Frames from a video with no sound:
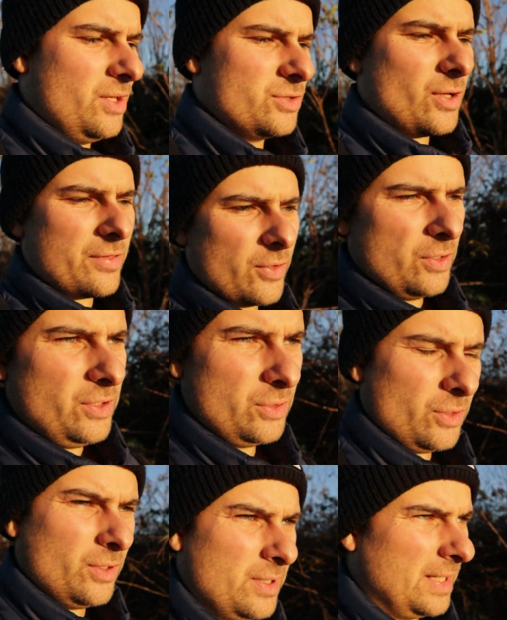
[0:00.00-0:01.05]
So I thought, you
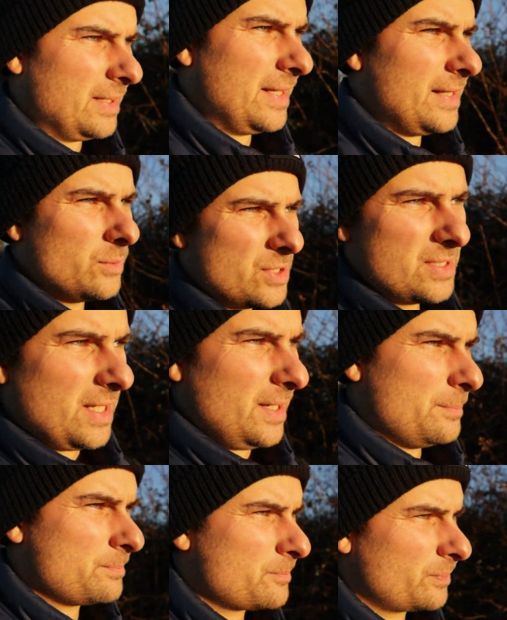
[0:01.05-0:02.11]
know, I'll get out today,
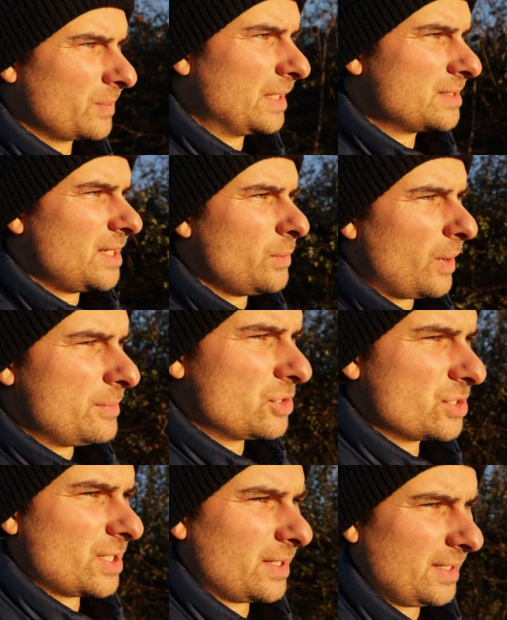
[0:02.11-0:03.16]
see what
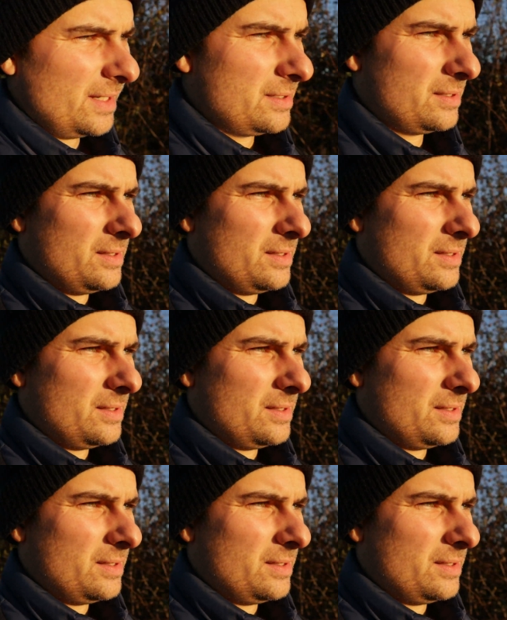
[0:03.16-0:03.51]
images I can get,